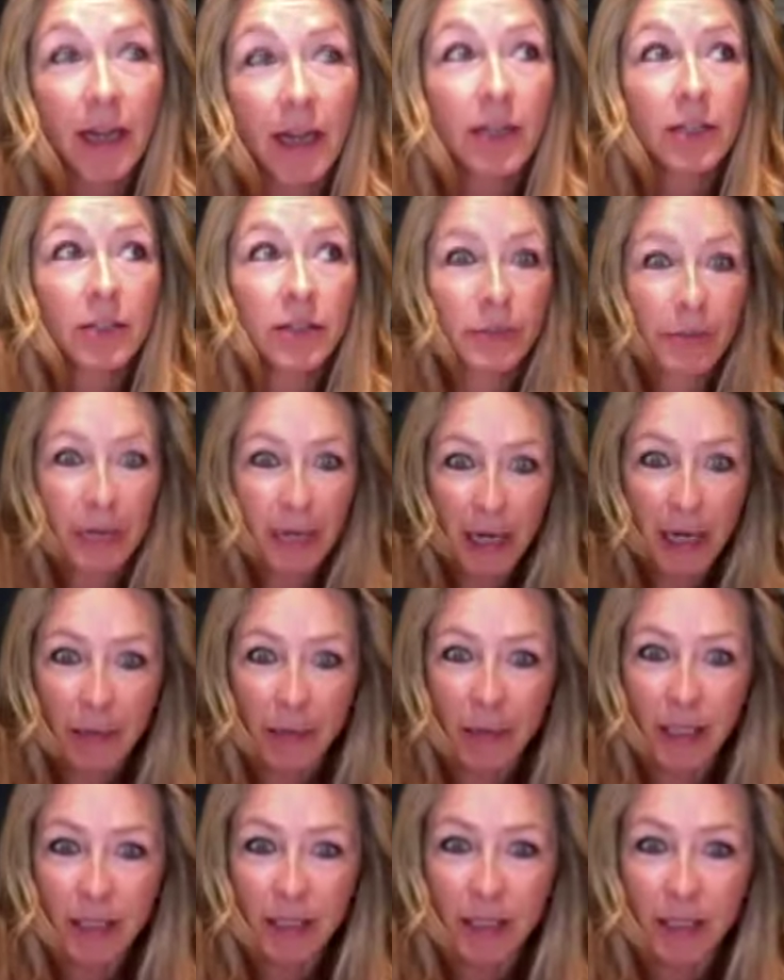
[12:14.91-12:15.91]
So I'm kind of
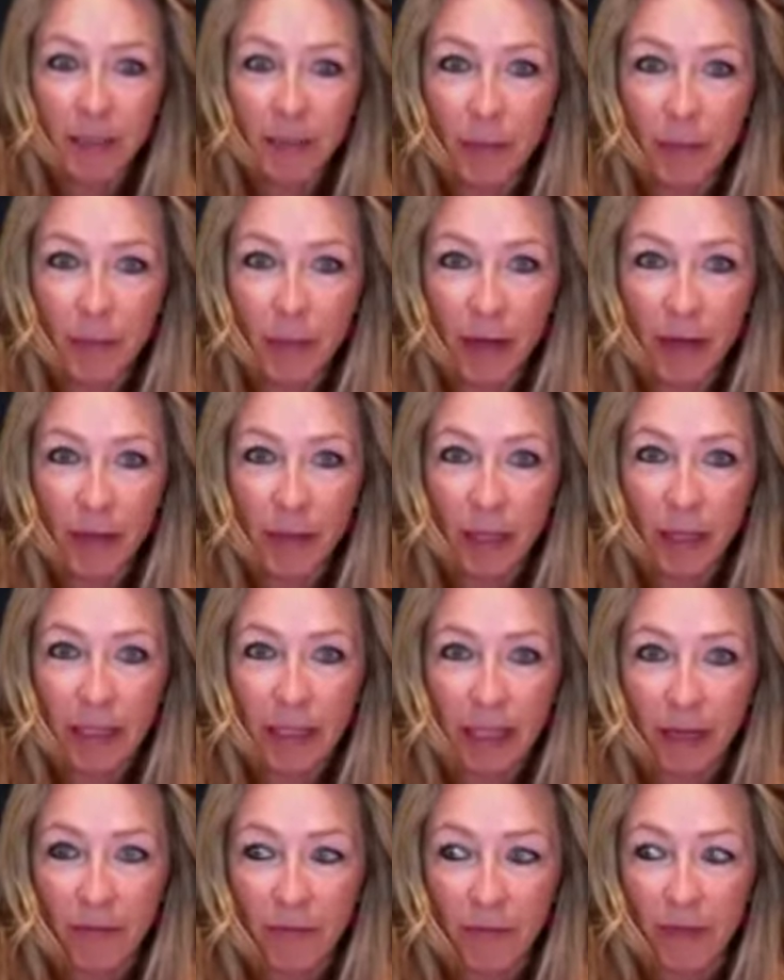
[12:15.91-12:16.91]
mentally preparing
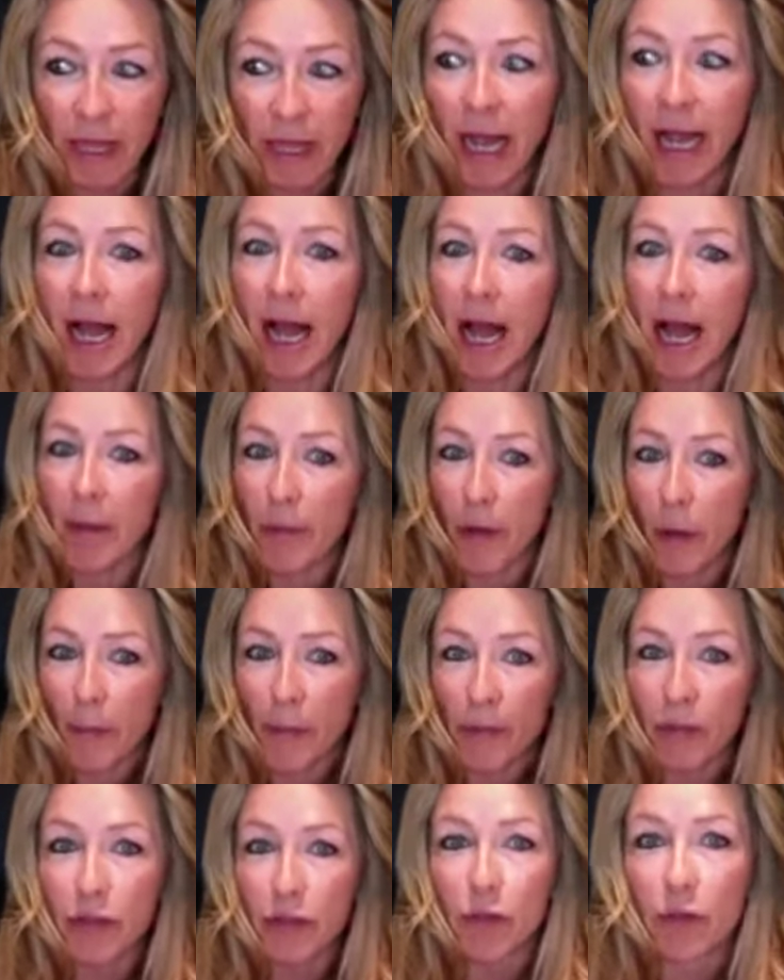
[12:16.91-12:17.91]
myself for that. I'm
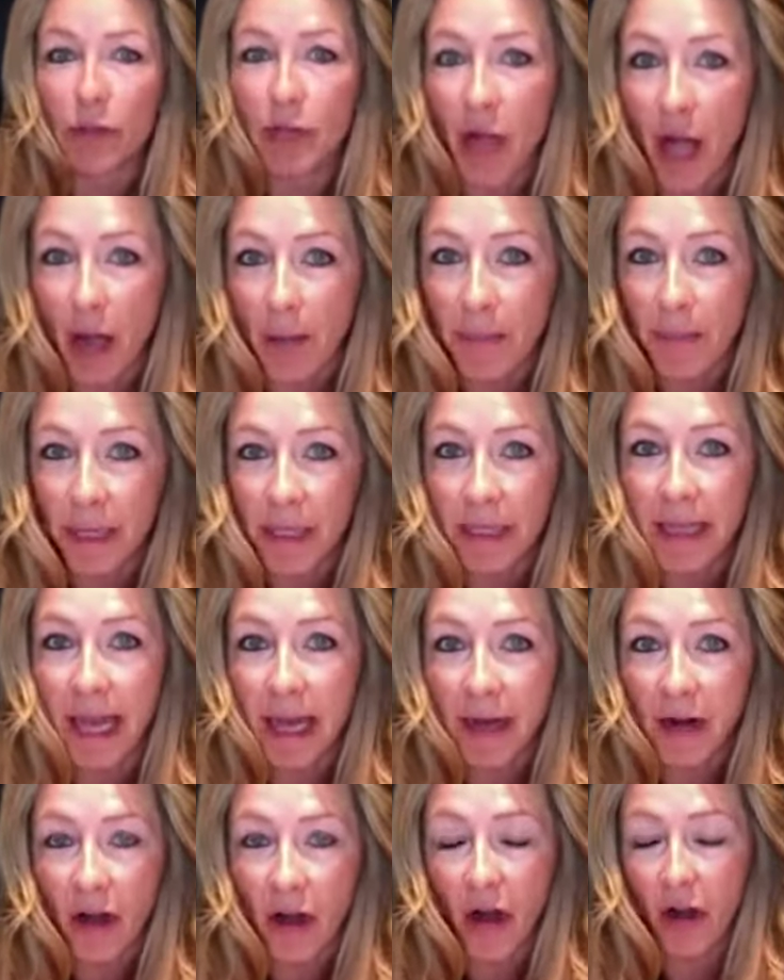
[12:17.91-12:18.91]
open to it not being that
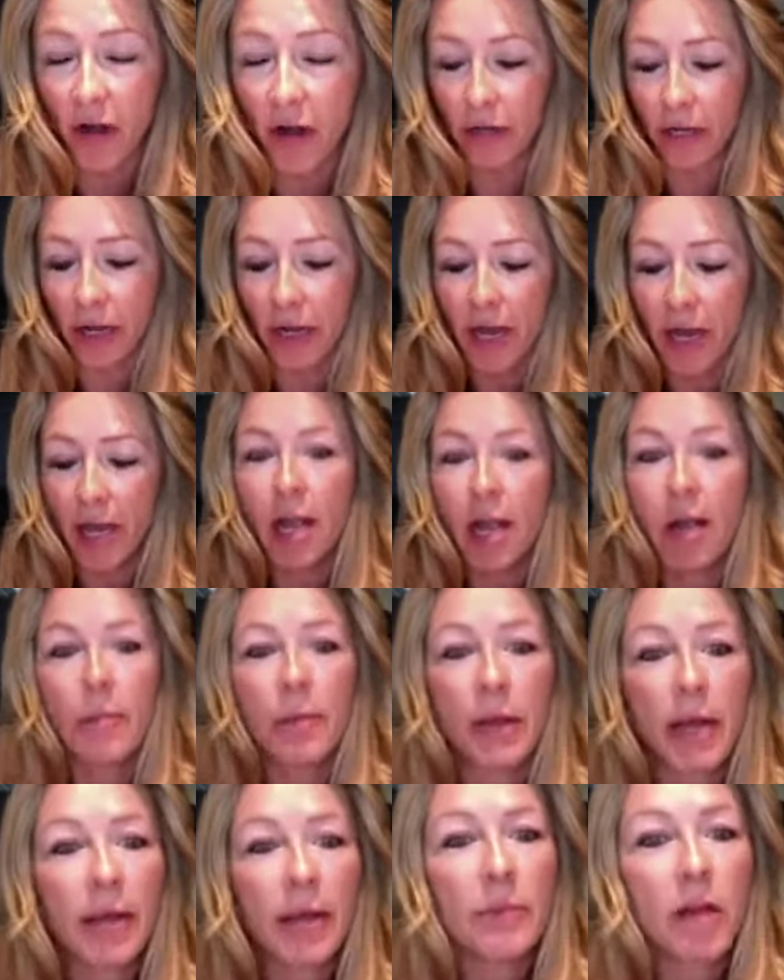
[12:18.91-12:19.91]
hard,
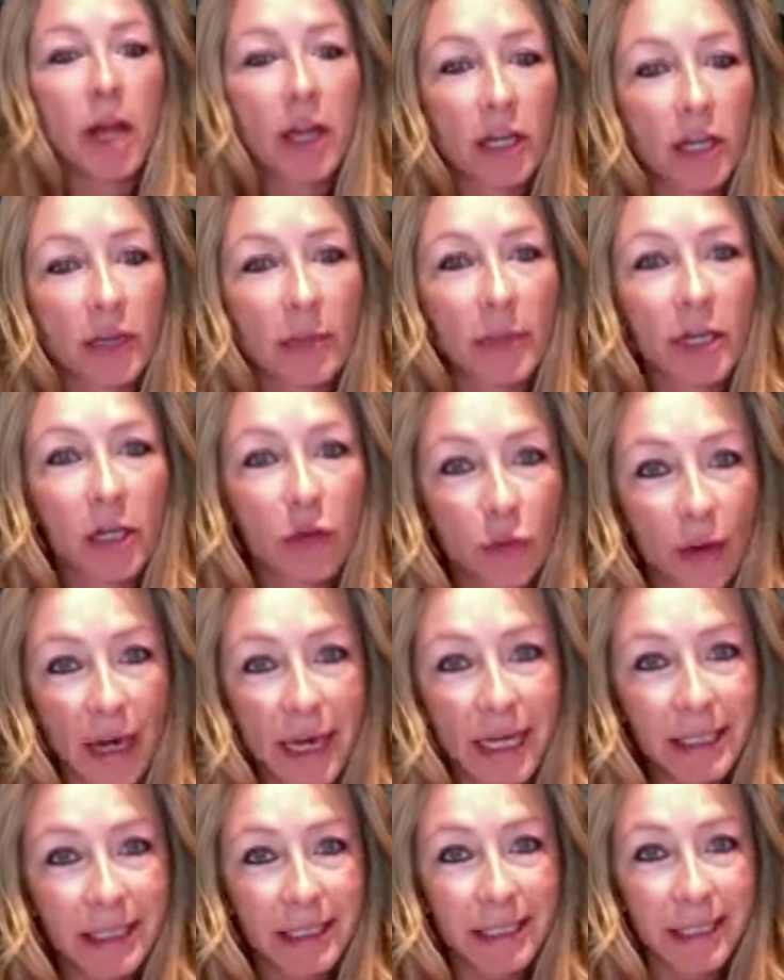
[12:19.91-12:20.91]
but I'm not going to be
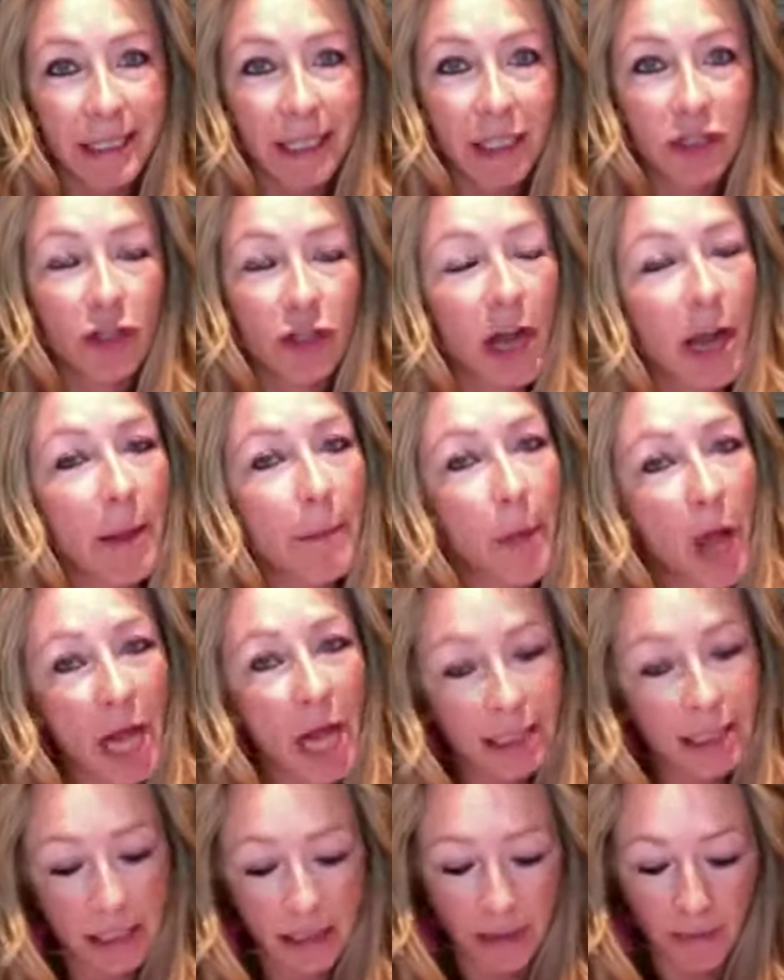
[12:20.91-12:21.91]
crazy and try and
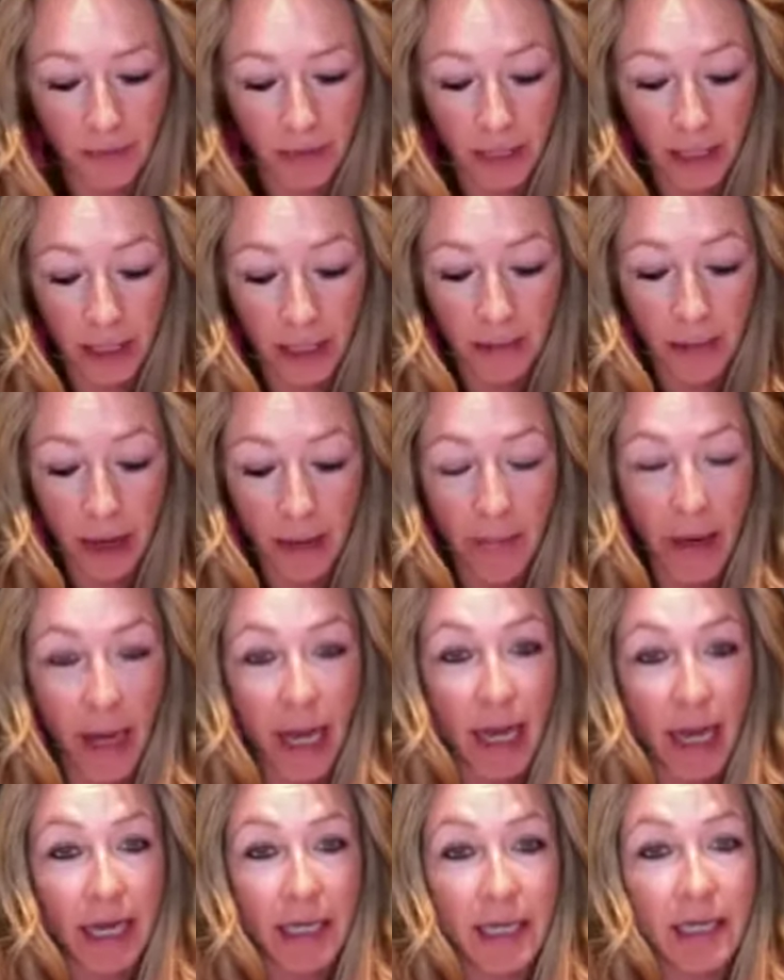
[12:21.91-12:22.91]
positive think my
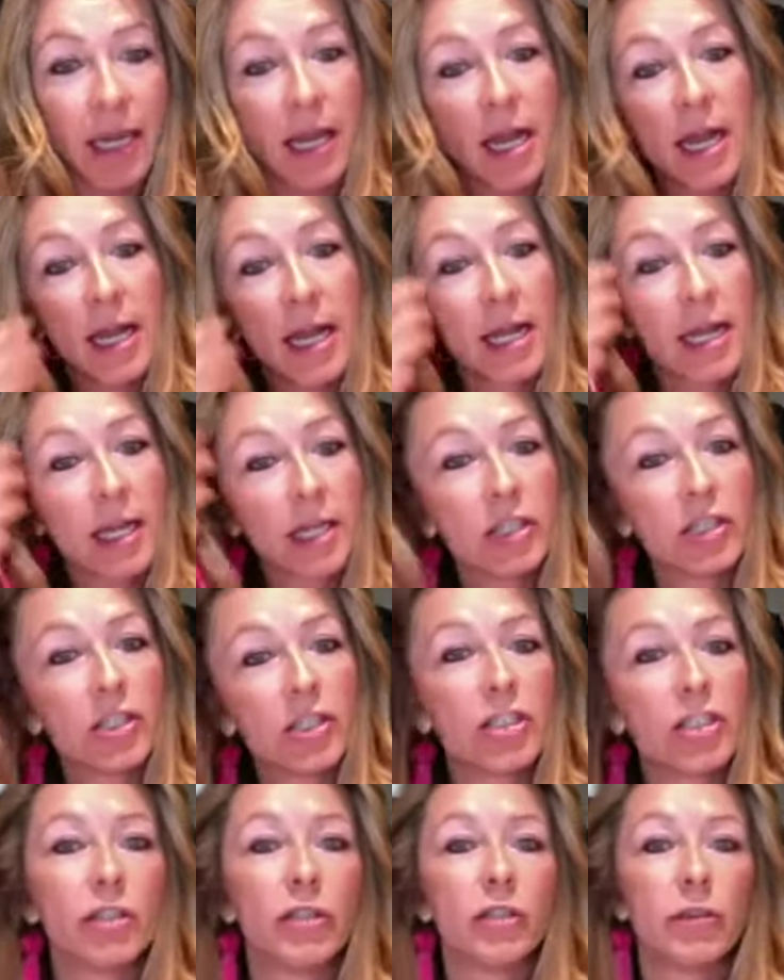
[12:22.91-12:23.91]
mind
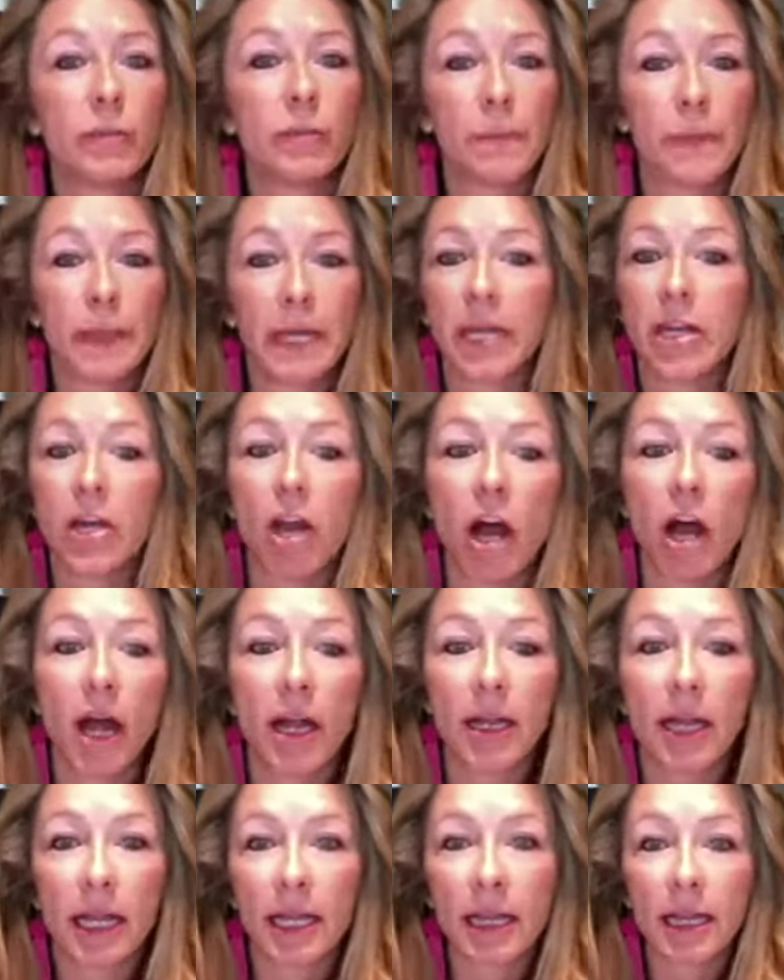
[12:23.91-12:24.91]
into it
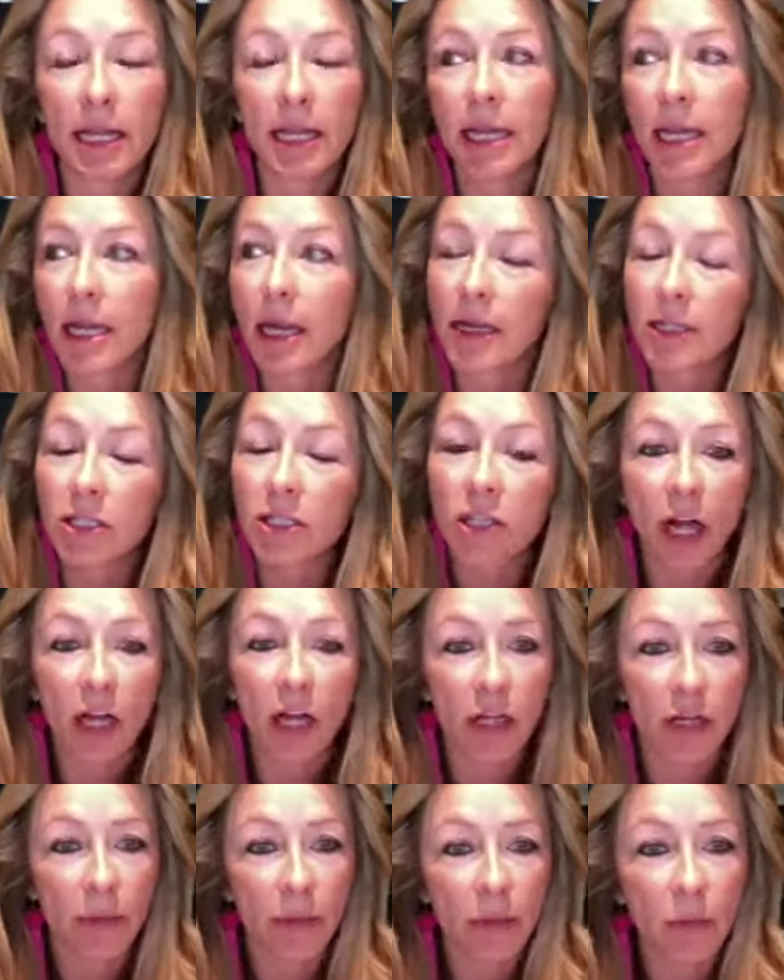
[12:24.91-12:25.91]
not like thinking it's
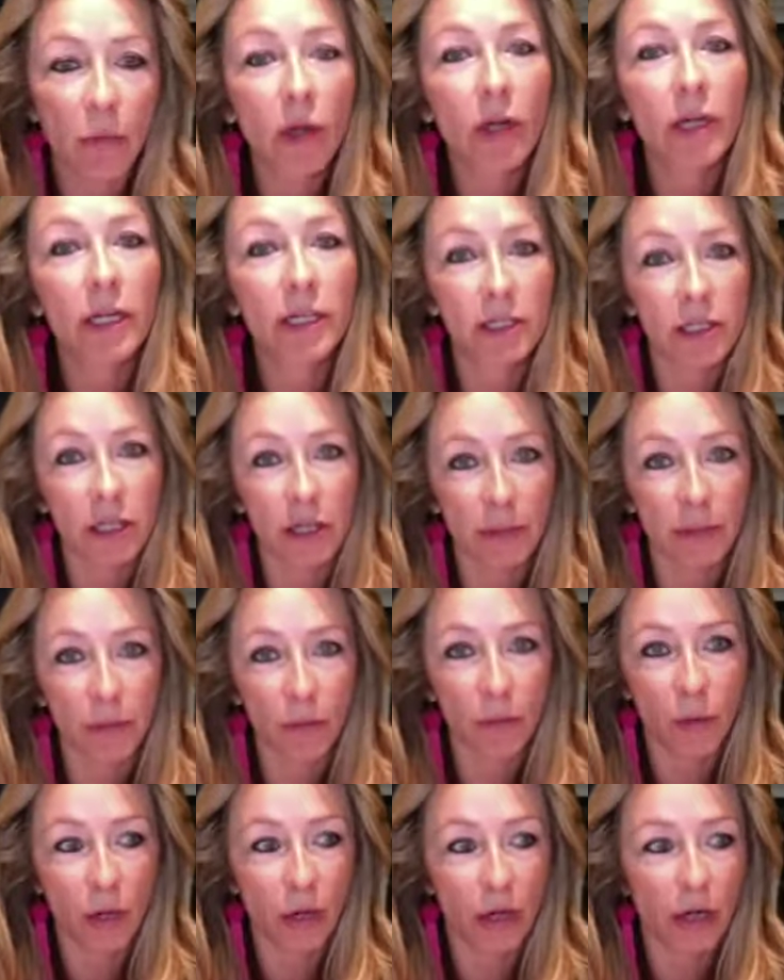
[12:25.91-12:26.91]
not going to be work, it's going to be
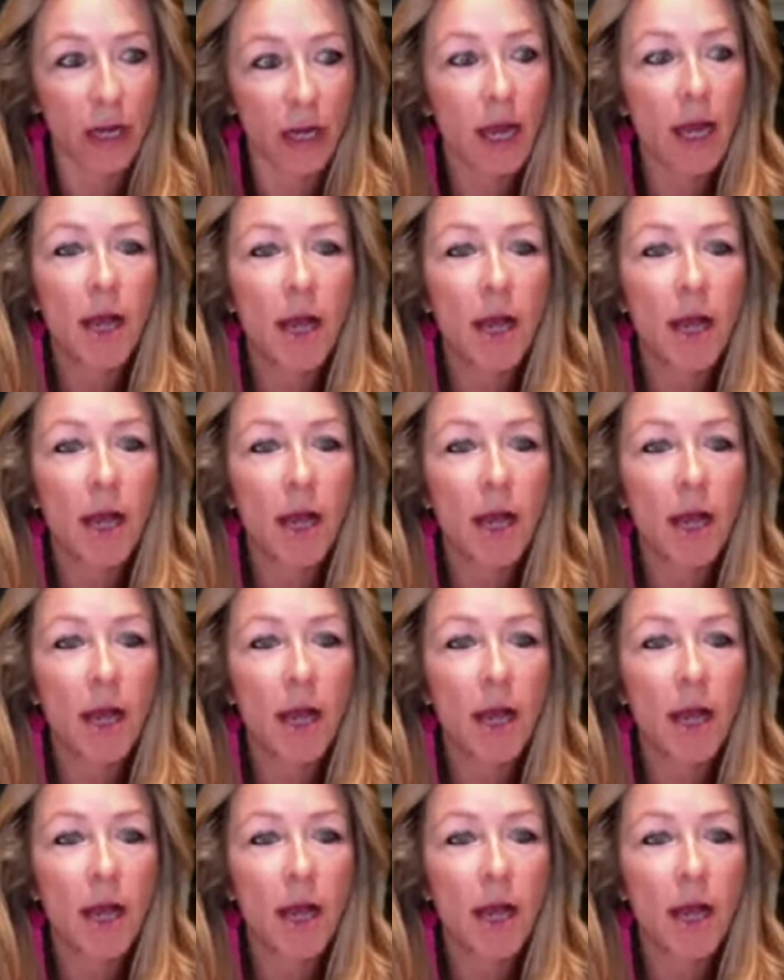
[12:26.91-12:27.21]
work.